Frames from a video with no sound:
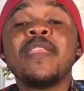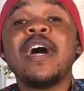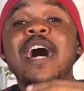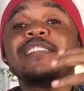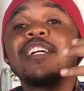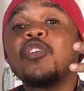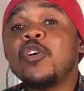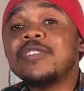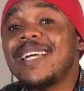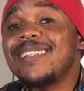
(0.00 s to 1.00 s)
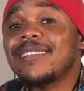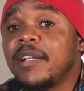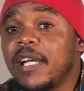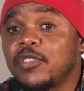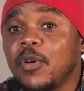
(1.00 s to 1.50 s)
as a content
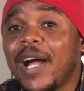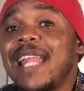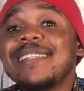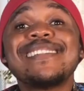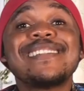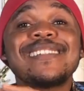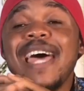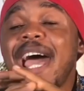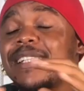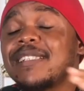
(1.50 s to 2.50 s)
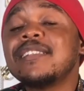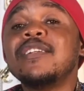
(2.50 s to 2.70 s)
creator can start